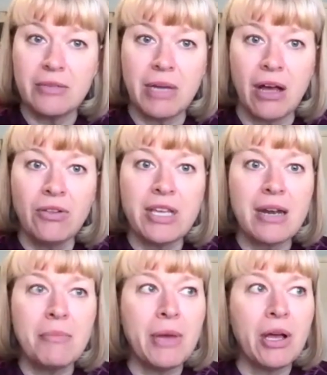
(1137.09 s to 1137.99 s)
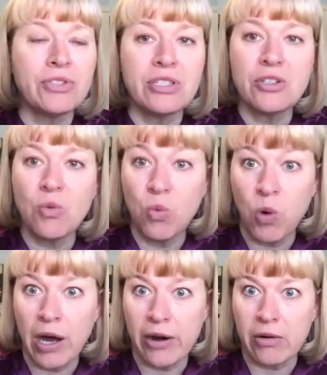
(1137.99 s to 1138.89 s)
to melt and it melts into
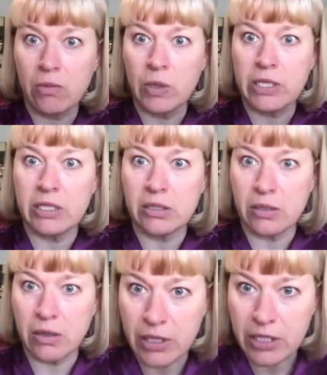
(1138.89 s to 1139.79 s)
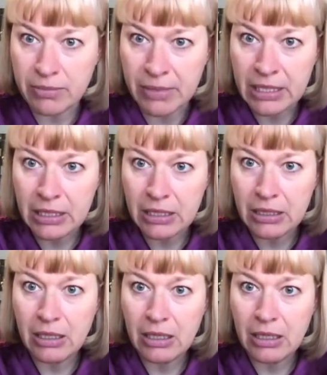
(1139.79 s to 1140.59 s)
water, which is nourishment.